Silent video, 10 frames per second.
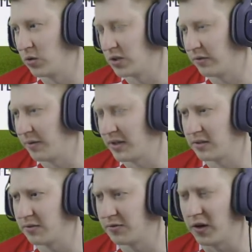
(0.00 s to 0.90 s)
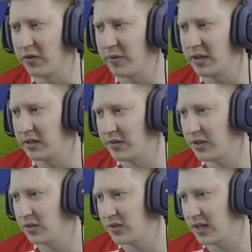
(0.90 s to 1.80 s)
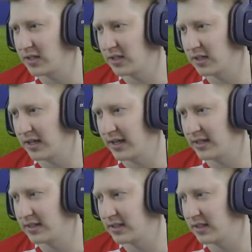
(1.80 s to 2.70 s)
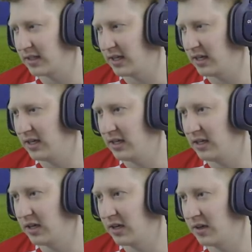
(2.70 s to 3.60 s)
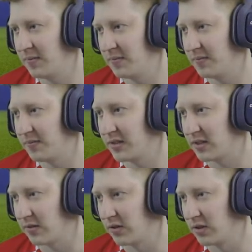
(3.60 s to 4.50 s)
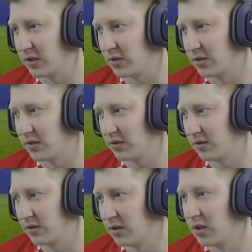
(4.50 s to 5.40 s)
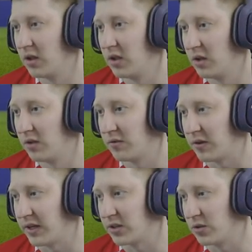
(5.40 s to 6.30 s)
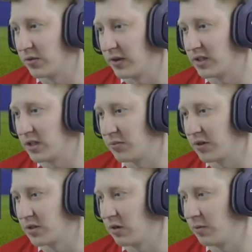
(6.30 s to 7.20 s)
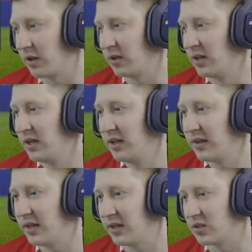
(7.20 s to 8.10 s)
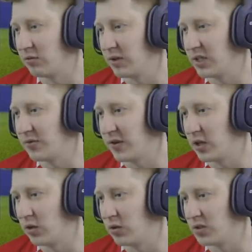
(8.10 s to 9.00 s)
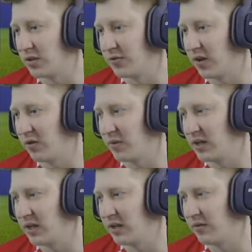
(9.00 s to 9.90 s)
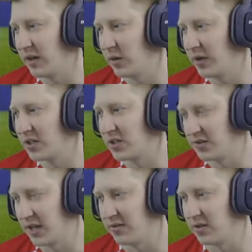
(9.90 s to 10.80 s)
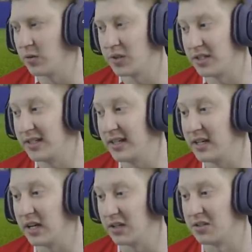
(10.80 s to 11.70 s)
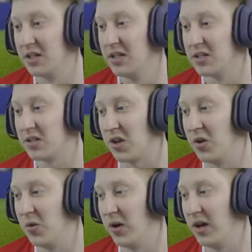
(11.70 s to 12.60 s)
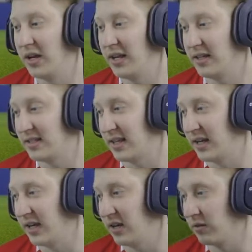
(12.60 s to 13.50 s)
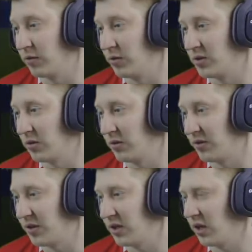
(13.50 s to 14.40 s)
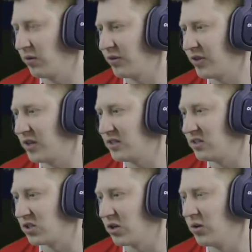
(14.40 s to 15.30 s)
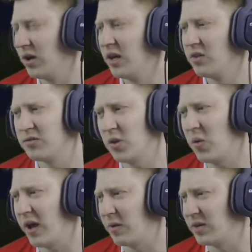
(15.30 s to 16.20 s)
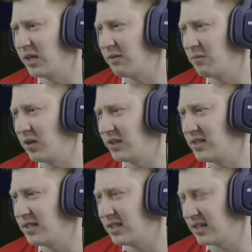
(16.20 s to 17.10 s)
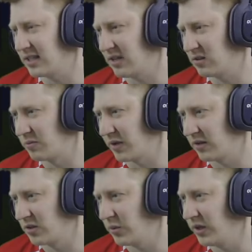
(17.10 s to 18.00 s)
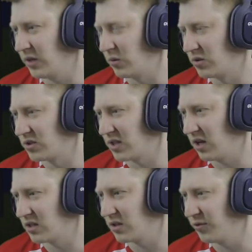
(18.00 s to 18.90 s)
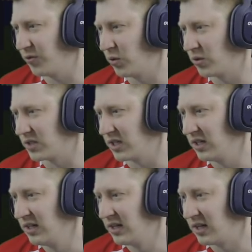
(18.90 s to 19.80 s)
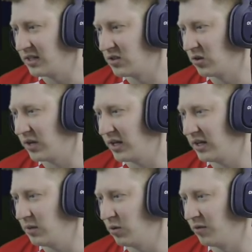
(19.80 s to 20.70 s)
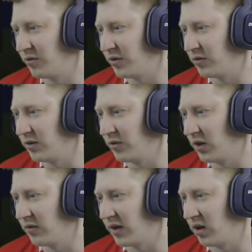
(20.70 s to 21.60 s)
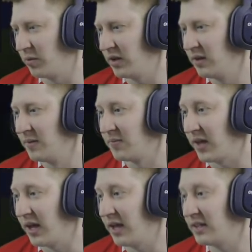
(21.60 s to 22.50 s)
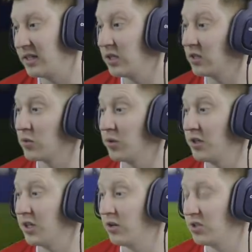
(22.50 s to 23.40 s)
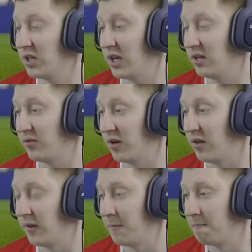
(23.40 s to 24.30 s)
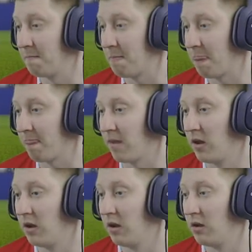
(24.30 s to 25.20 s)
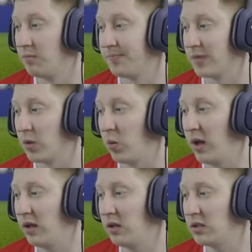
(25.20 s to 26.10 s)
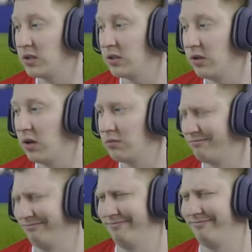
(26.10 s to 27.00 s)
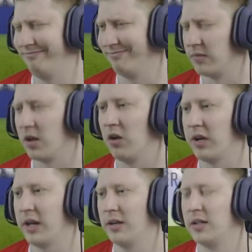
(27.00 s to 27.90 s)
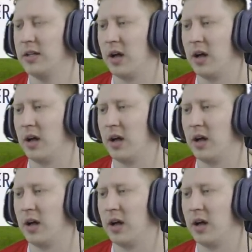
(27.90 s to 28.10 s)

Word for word: clause of about five million, I think you said, and he. Um, let's have a look. Go to financial. If I actually press the right button, he has a release fee clause of five million and a valuation of seven, which indeed he does. So uh, let's delegate the renewal. He's on currently on 32. There's no way I'm going to give him 96,000 pounds a week. We'll start at 40, and he's not getting any more than 55 out of me, and he doesn't want to negotiate any further. Well, you're not. Mm, okay,